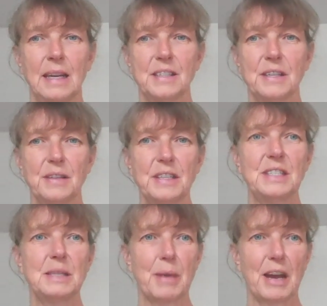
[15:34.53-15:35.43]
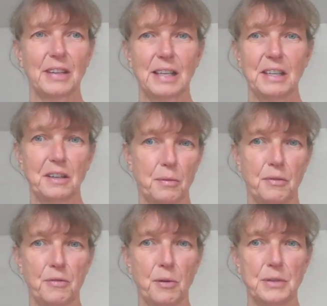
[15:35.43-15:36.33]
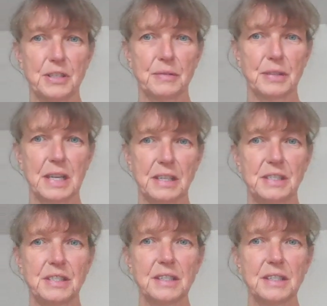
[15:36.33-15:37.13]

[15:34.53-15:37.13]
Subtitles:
So this is about the clinical performance of a test.